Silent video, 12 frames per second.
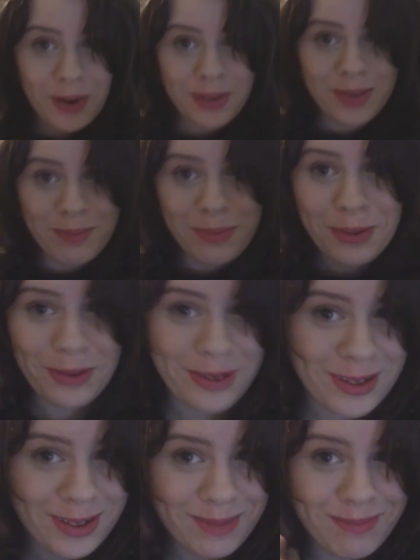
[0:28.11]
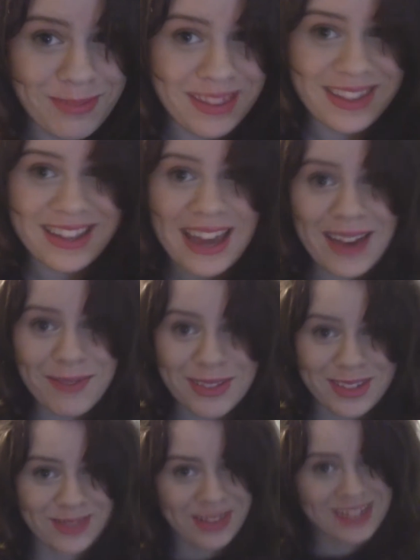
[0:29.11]
own the book, but the
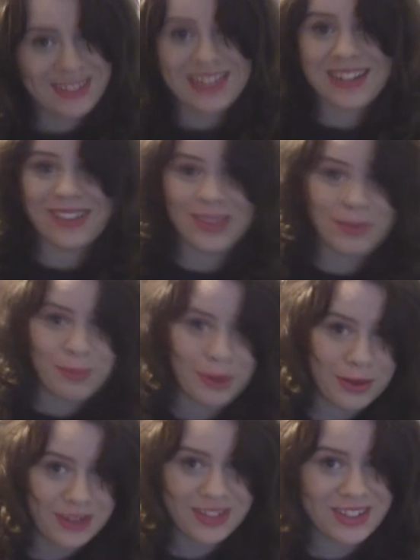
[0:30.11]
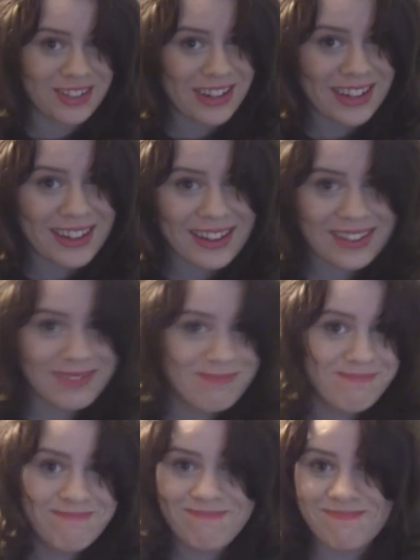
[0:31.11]
camera's resting on the book so I can't
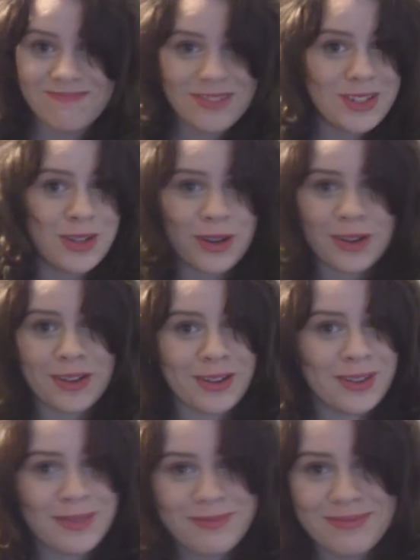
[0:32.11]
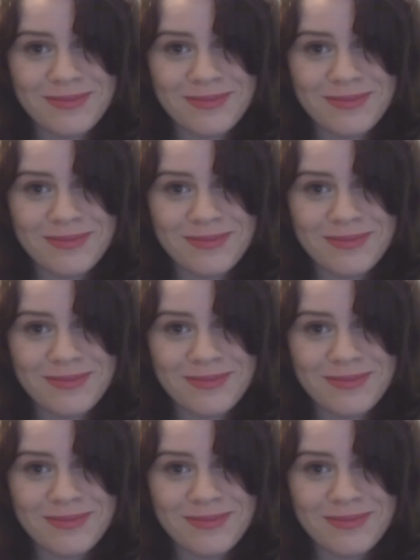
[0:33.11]
show you.